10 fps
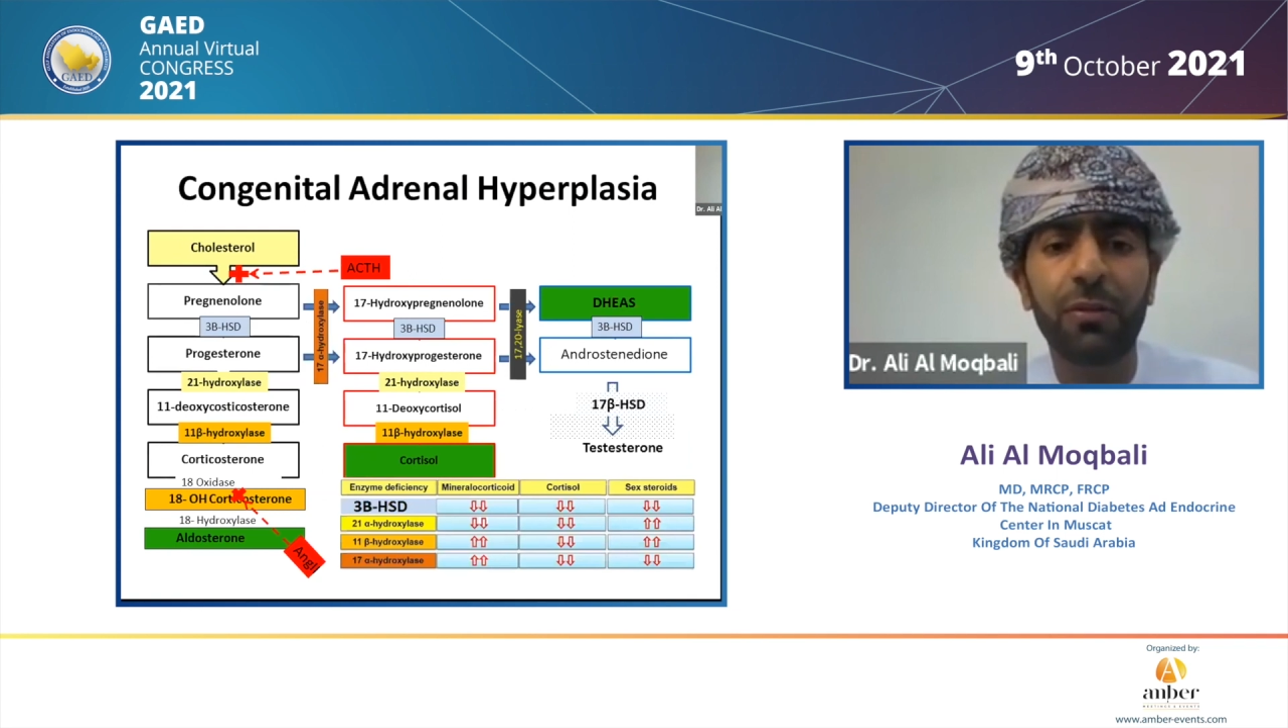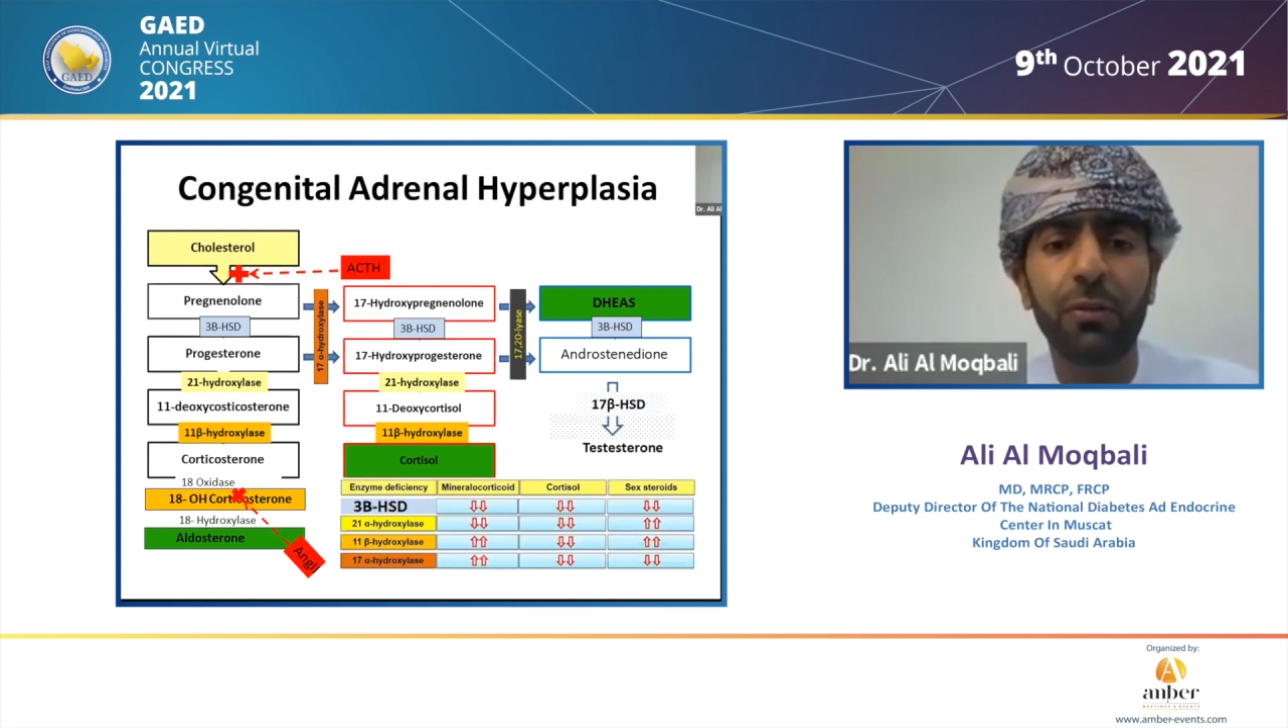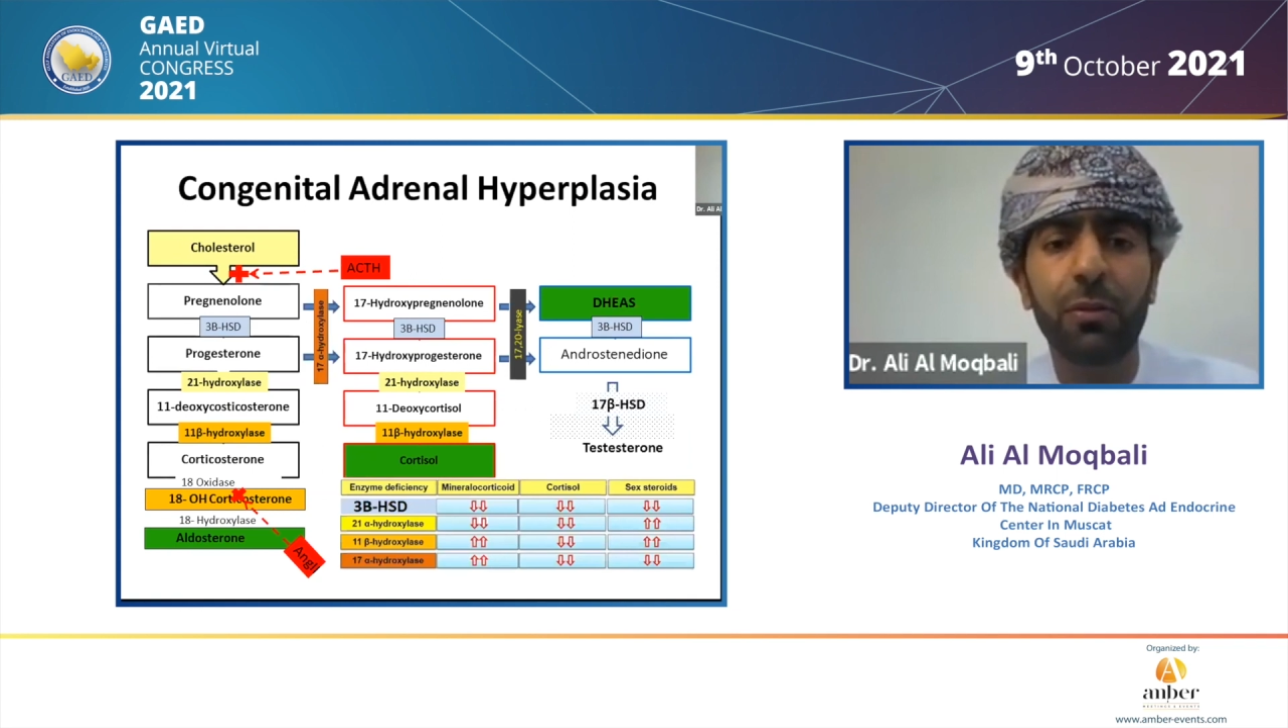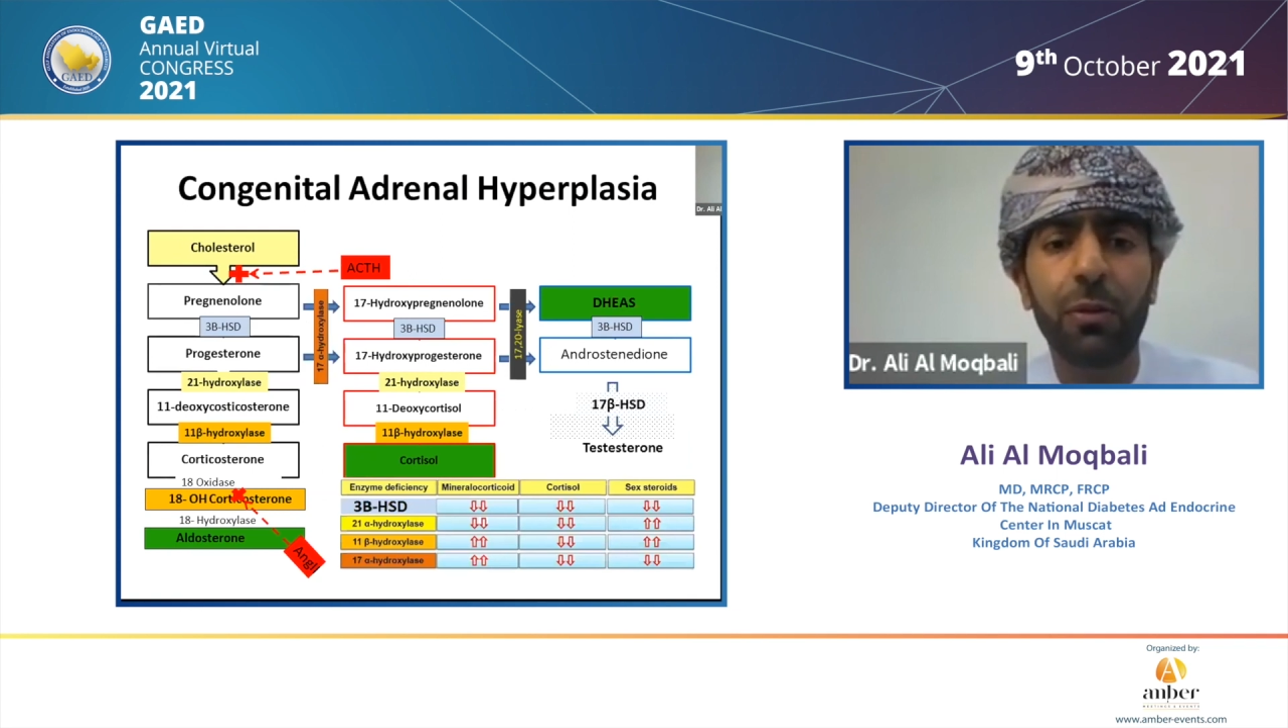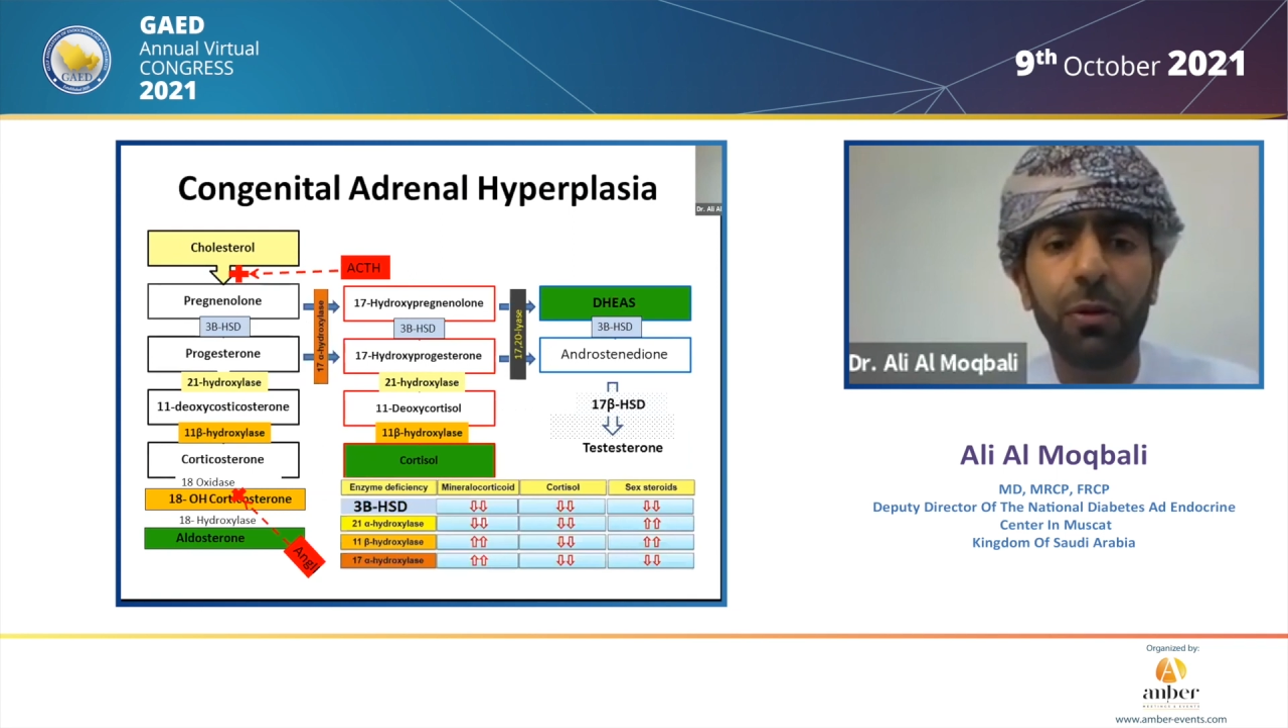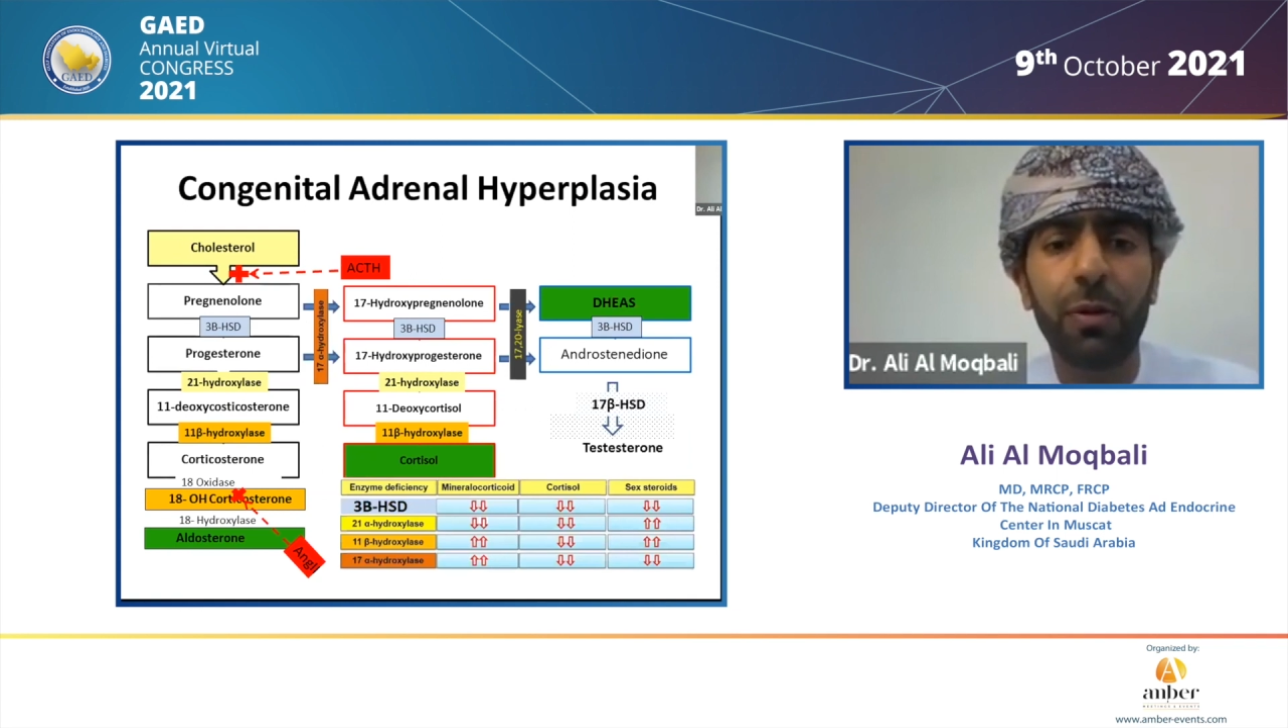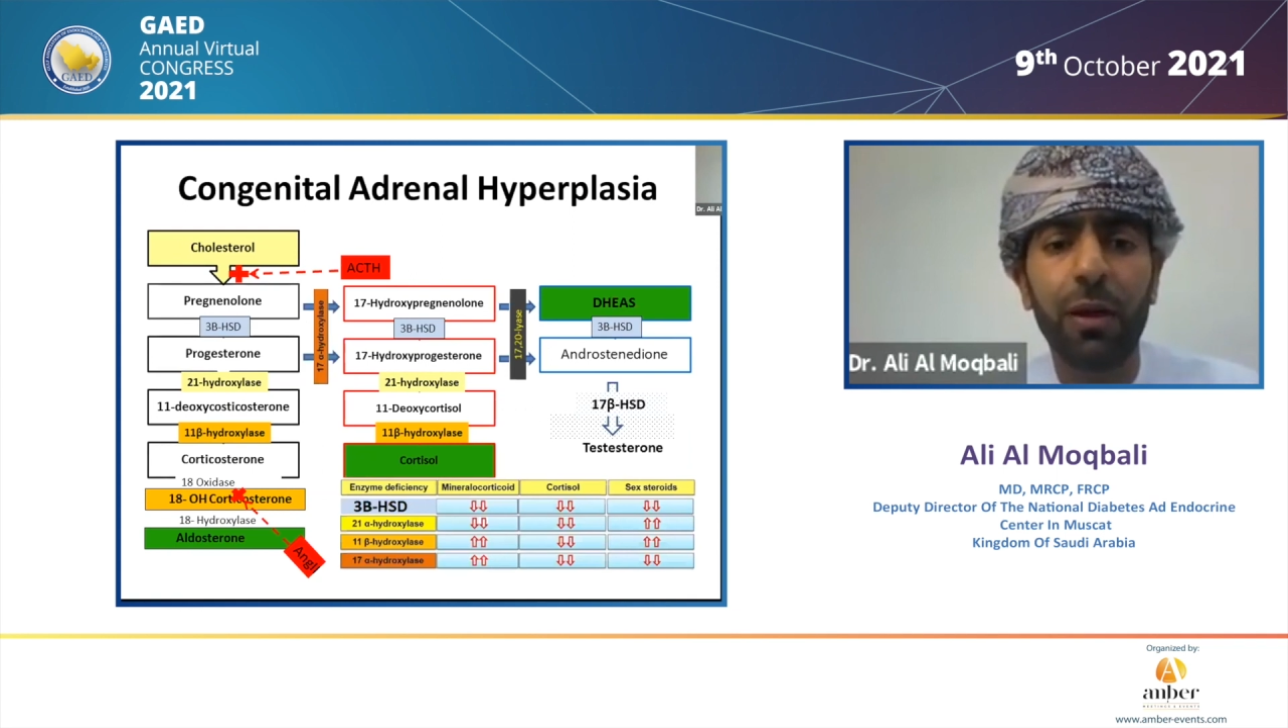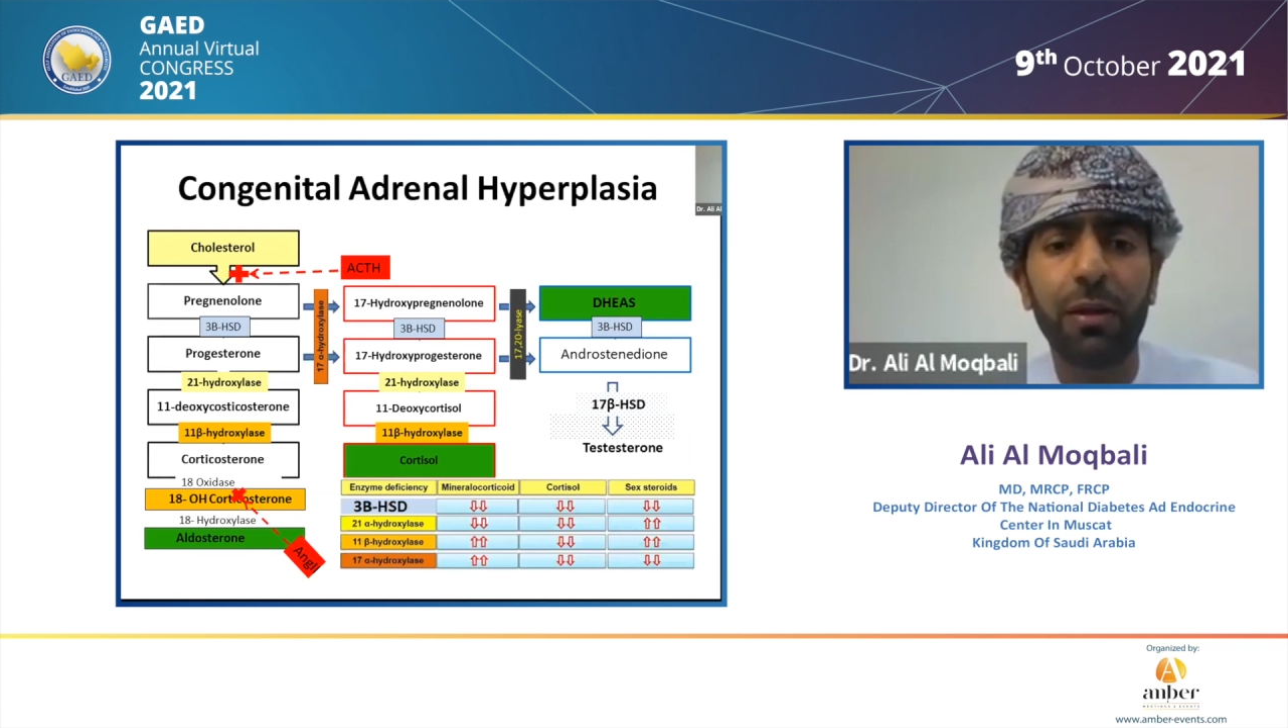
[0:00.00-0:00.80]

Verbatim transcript: controlled by